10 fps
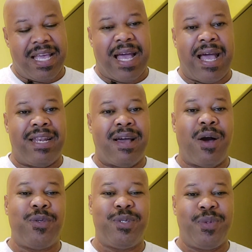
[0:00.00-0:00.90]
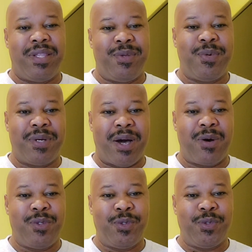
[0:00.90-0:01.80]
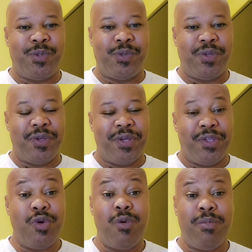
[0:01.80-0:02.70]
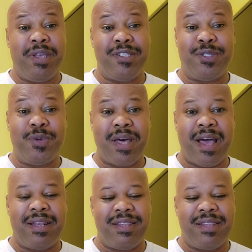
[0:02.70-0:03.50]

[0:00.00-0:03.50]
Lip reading: And how do human beings do that?